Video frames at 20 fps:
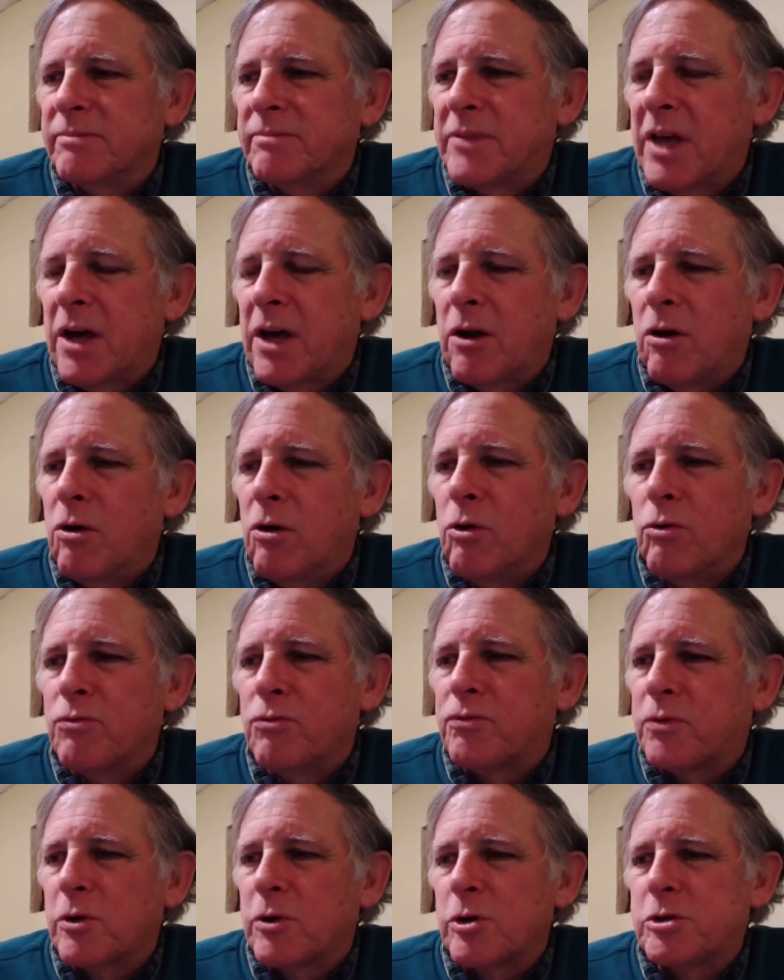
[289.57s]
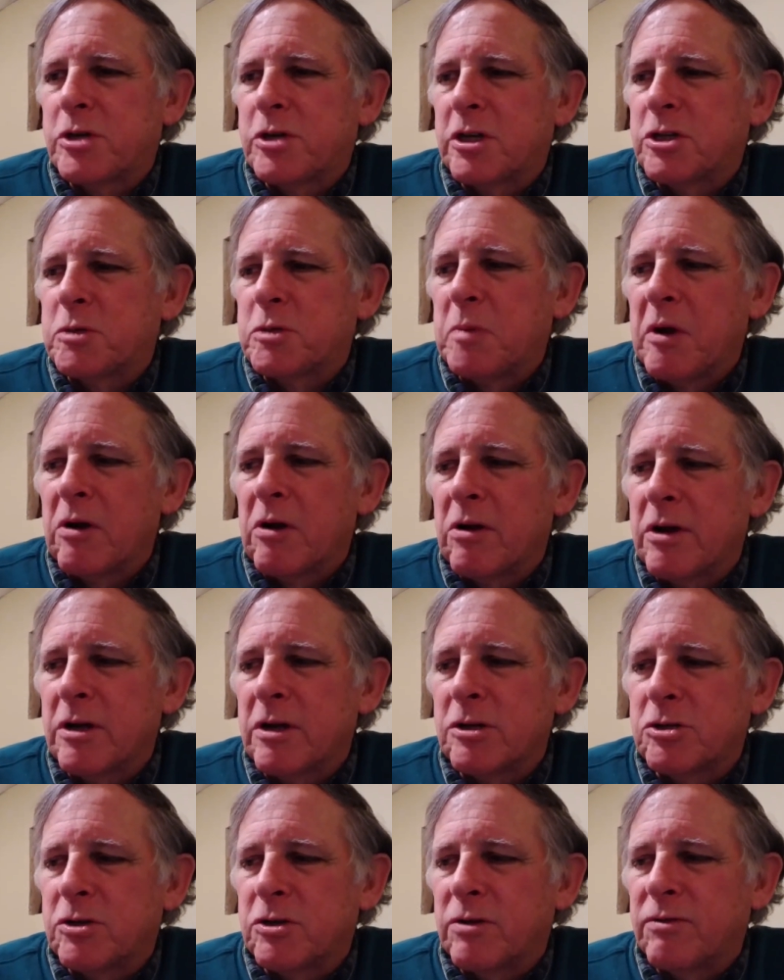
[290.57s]
that whole first
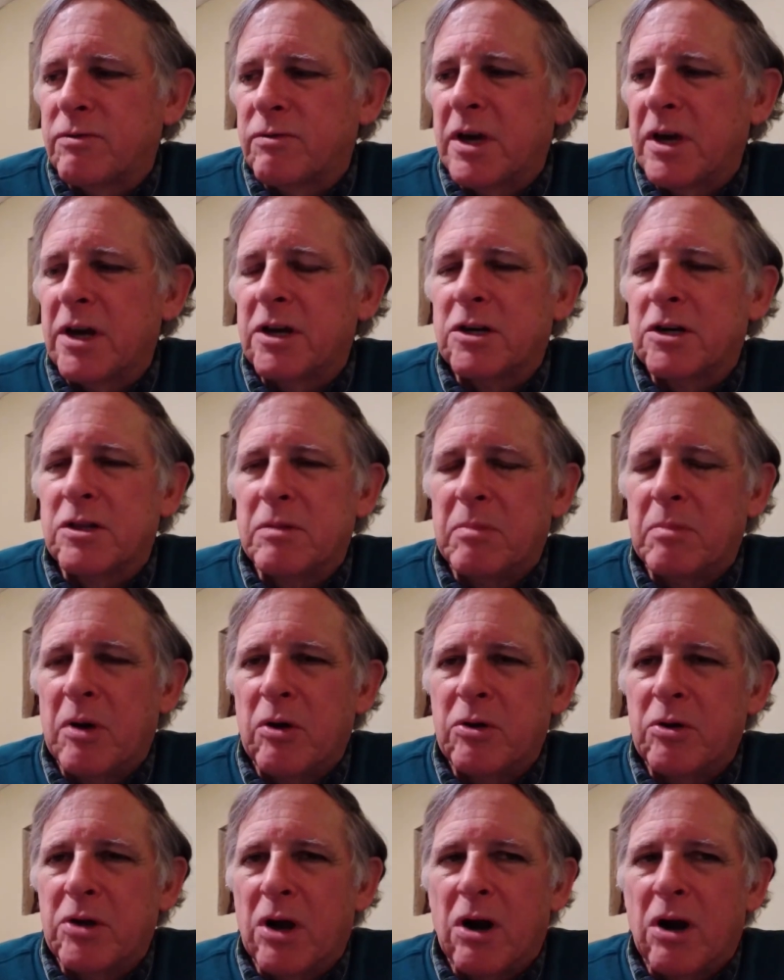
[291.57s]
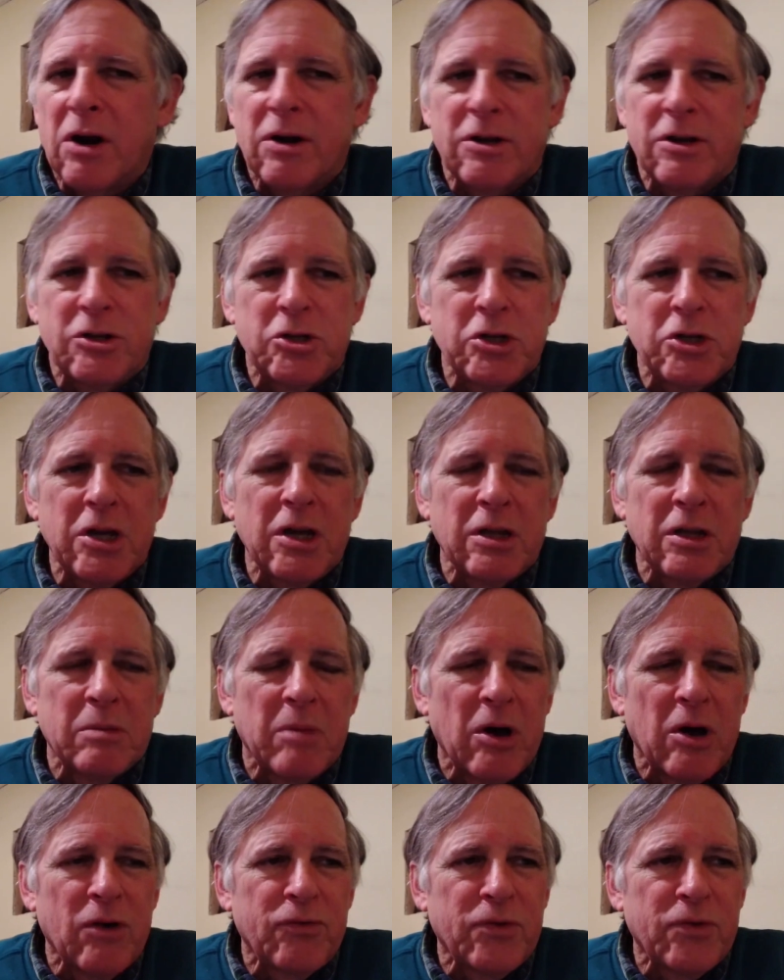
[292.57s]
experience of getting to the boatyard and seeing the
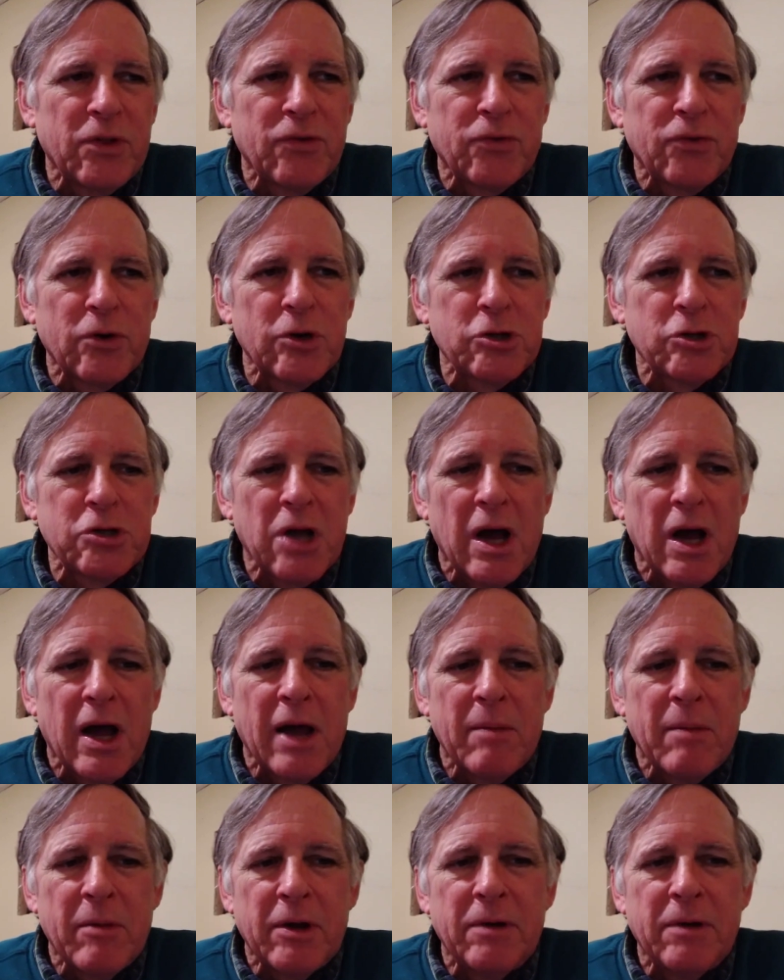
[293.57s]
boat for the first time,